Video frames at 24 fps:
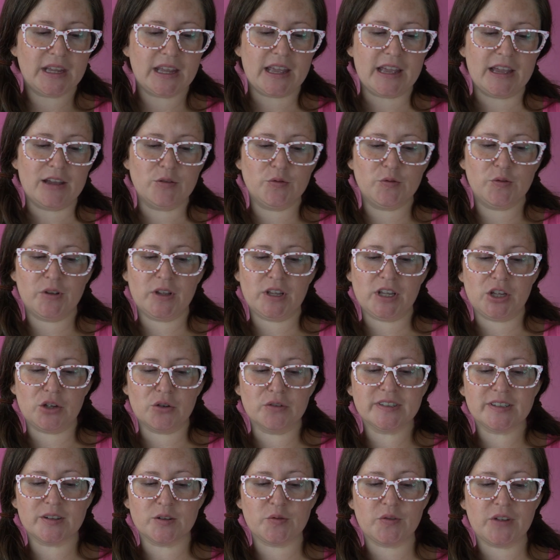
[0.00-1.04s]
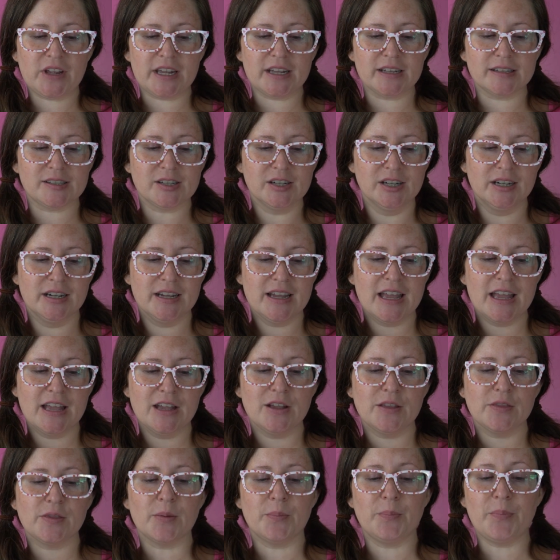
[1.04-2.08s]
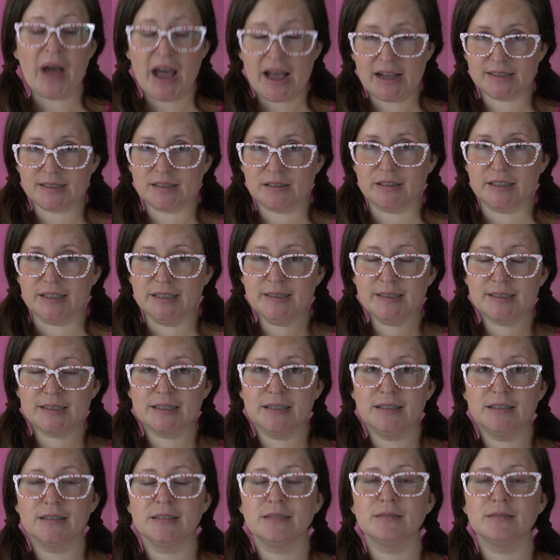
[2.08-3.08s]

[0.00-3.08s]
if you defeat the basilisk